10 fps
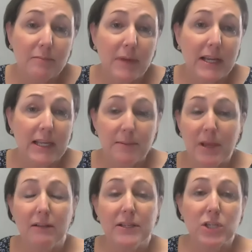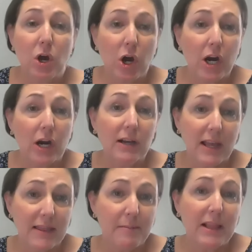My email is R
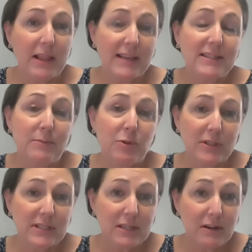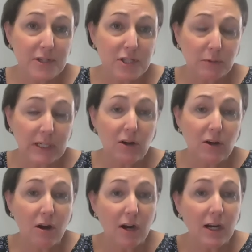and then my last name, you can see it on the screen,
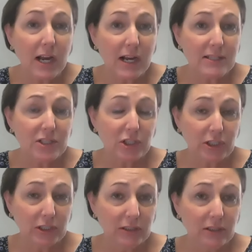rkotzker